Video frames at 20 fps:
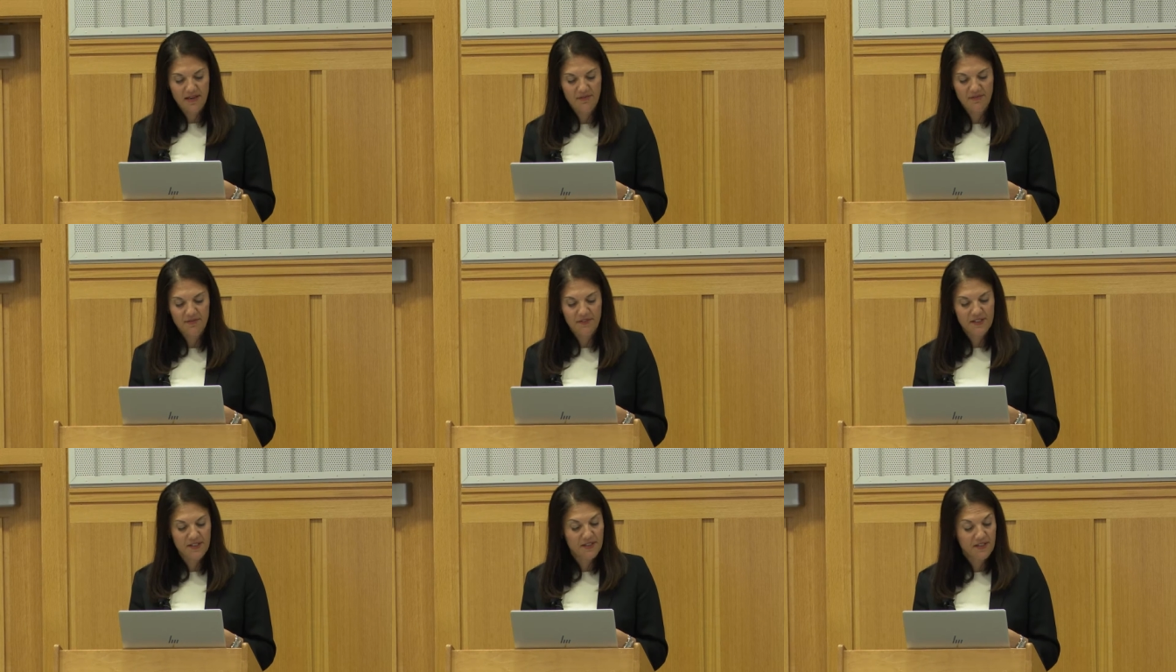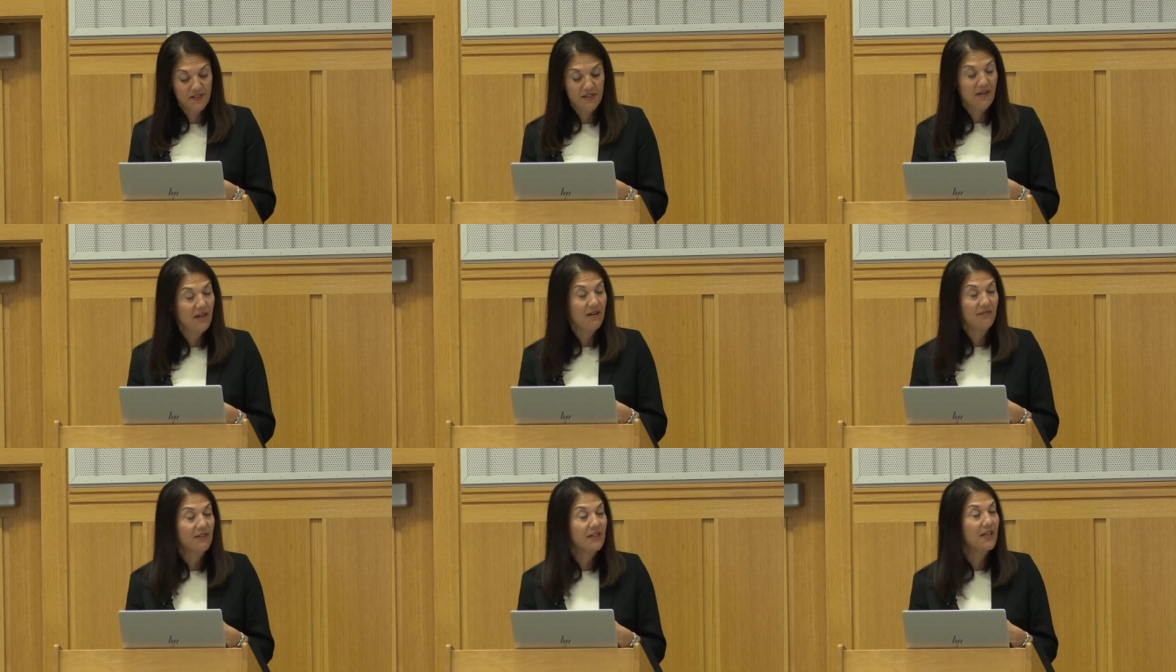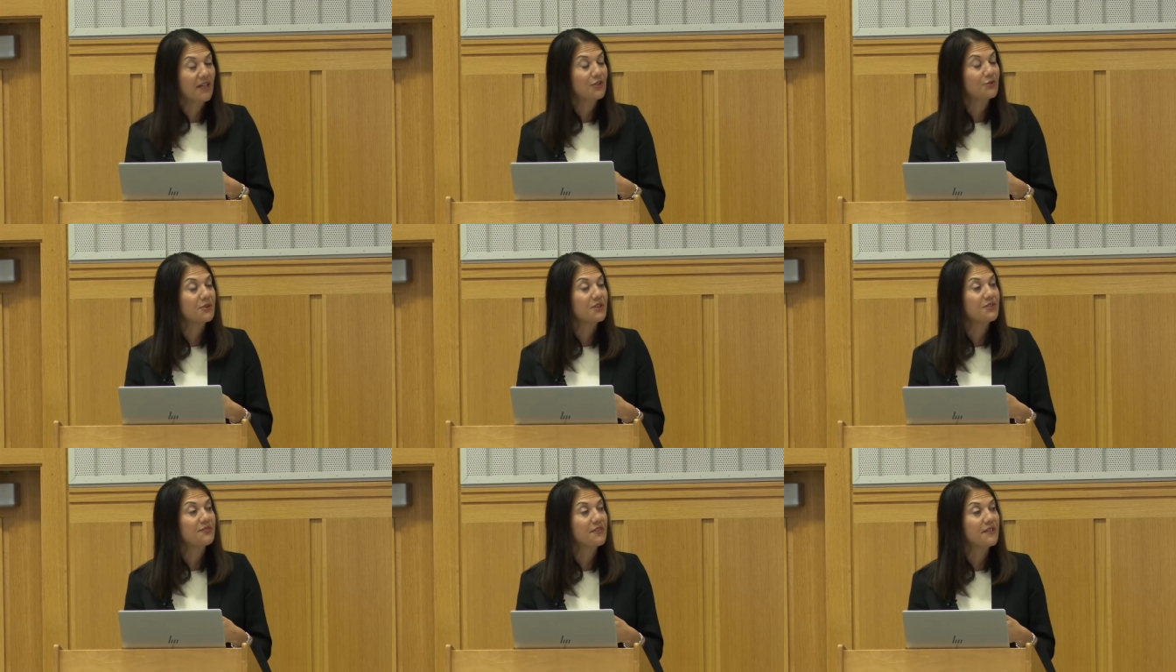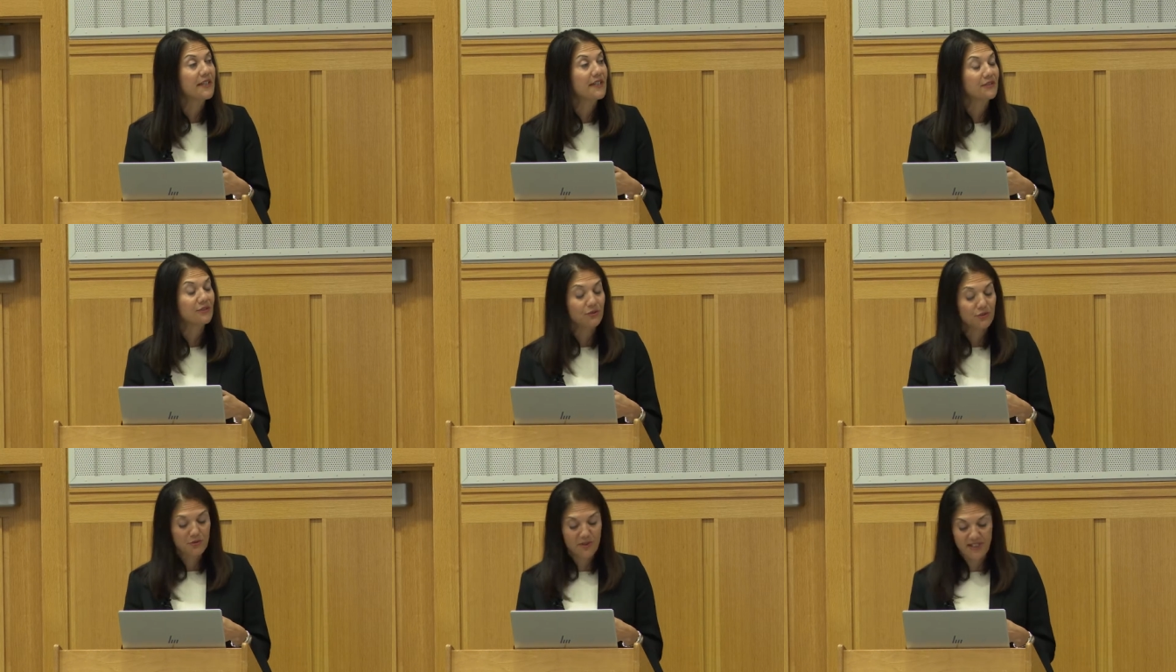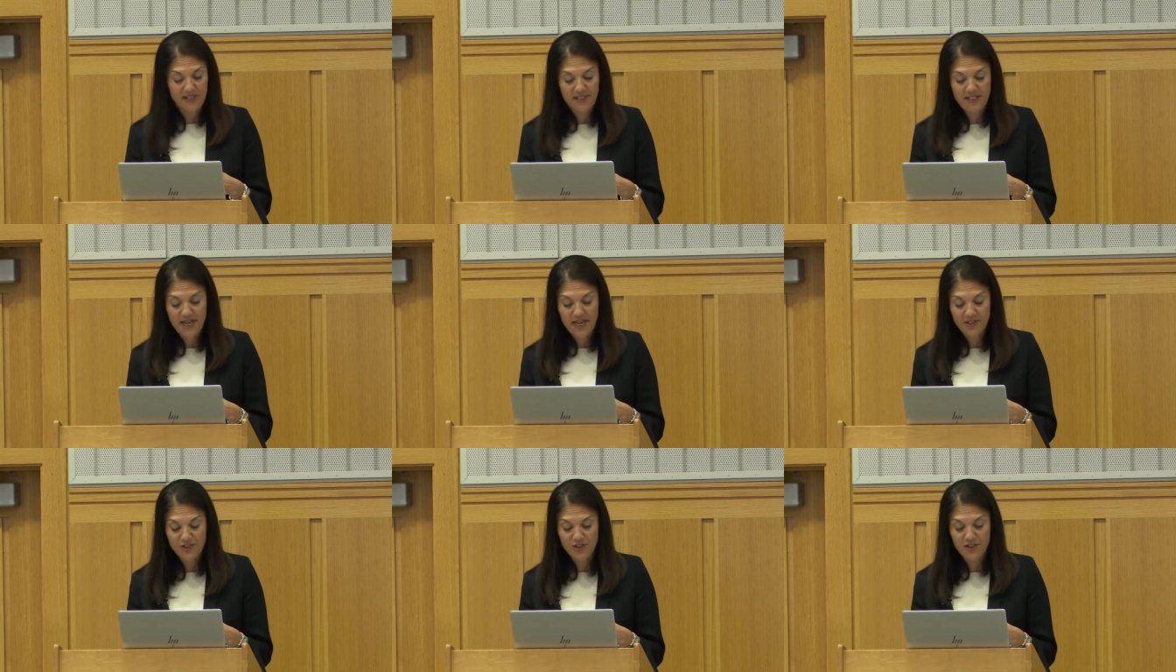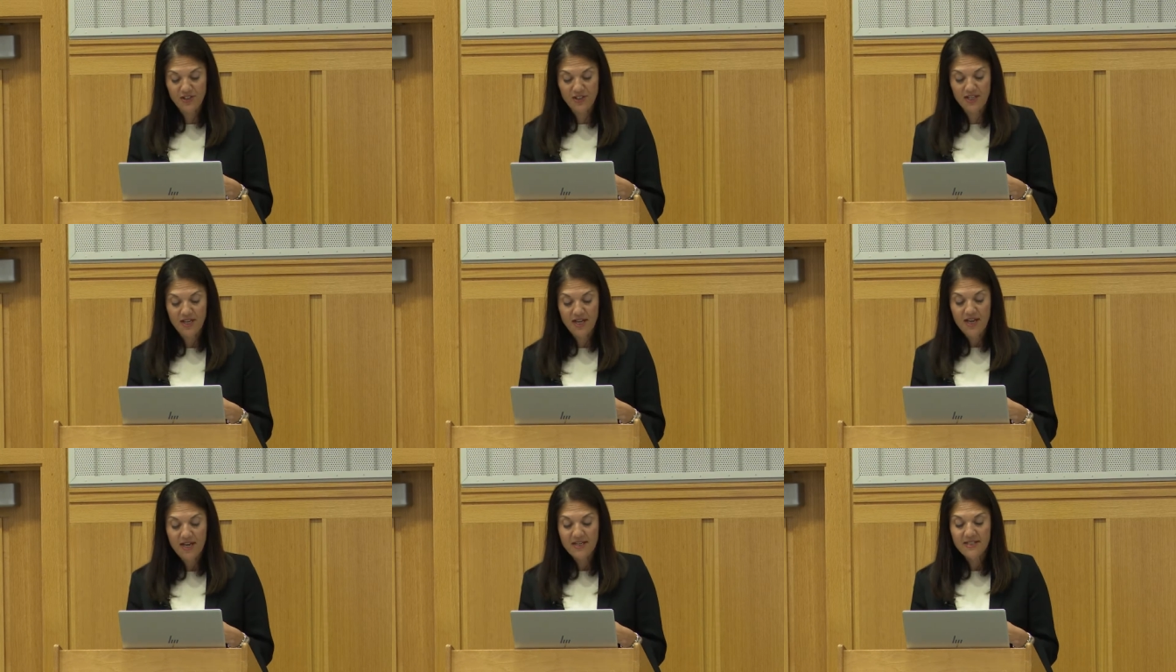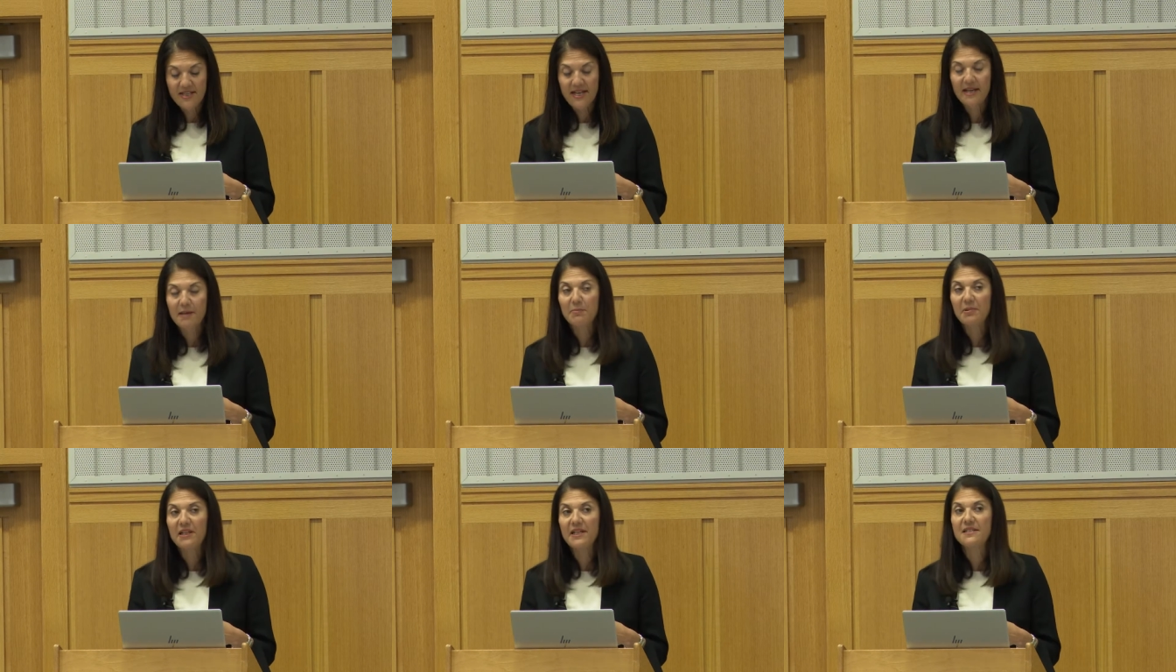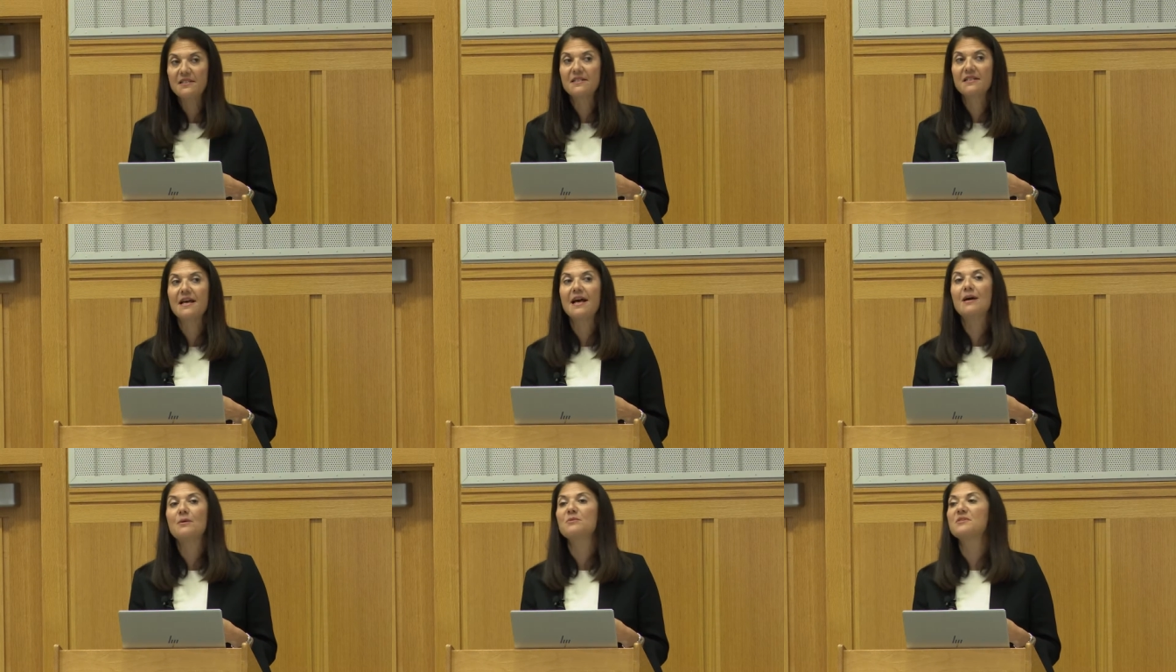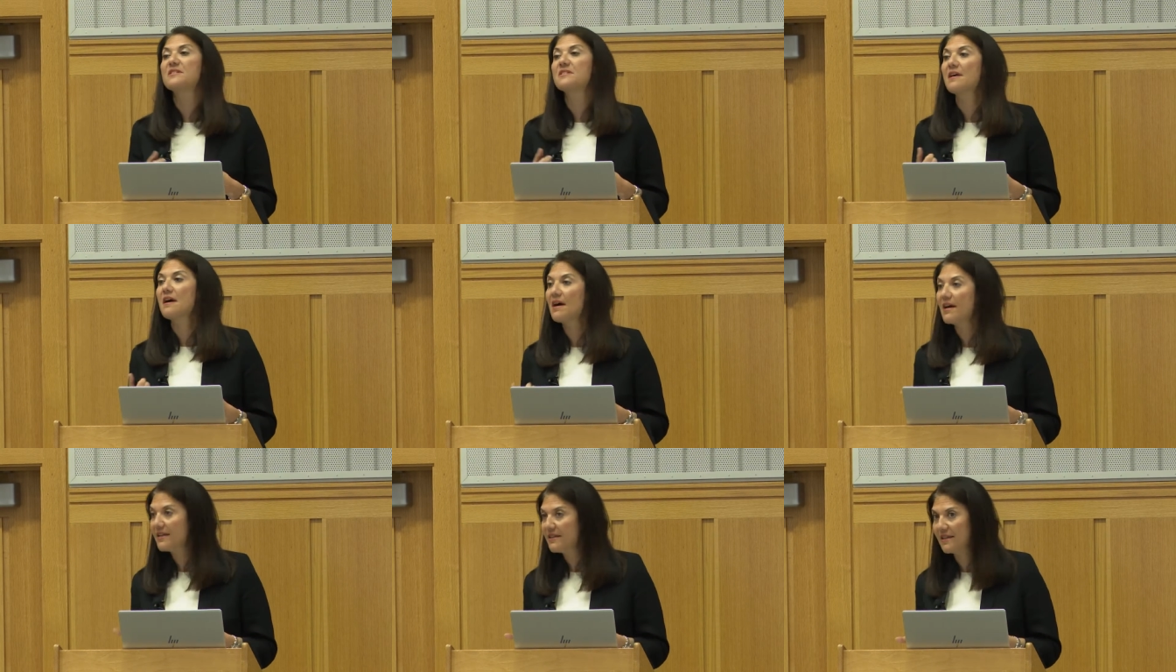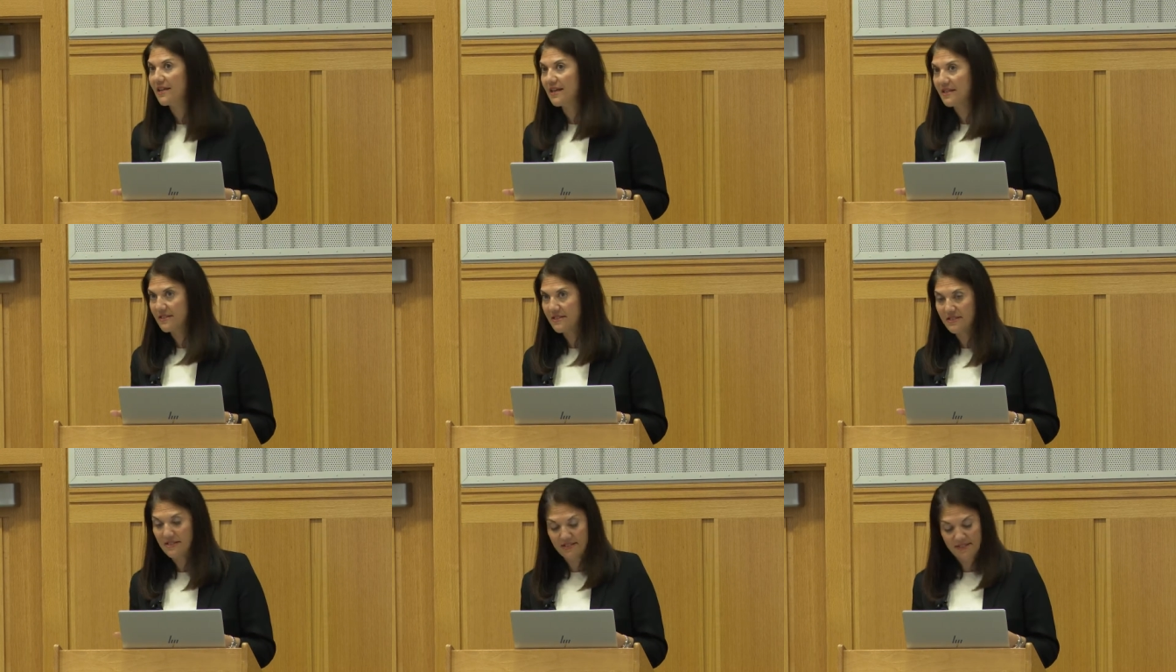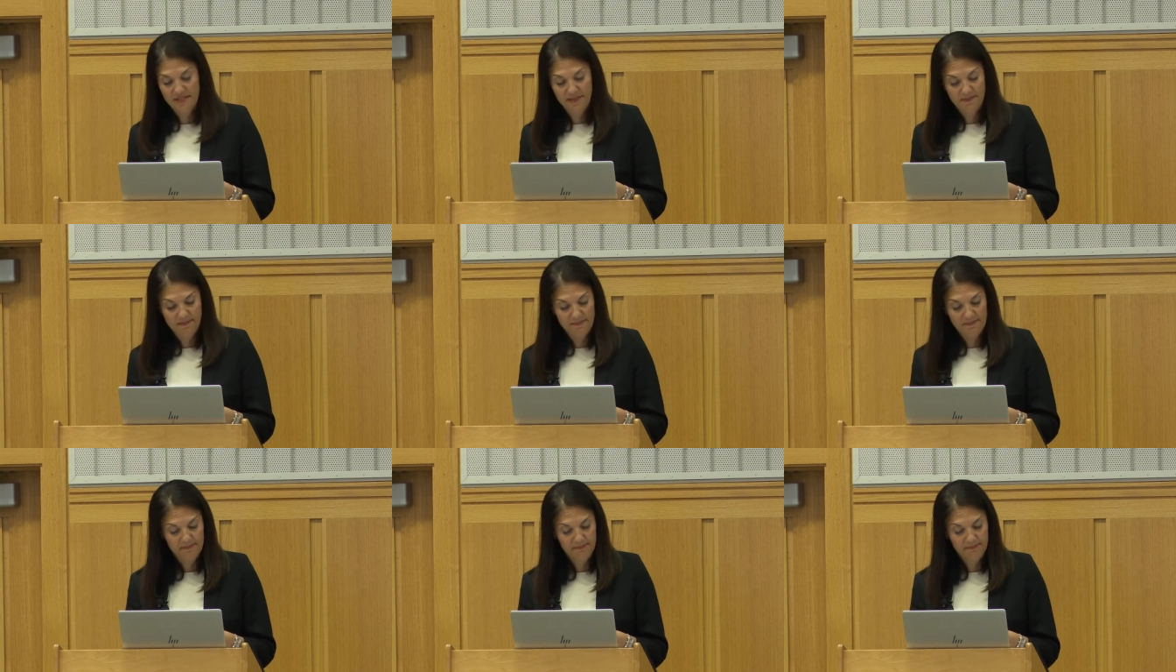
of a country's financial transactions take place outside that system.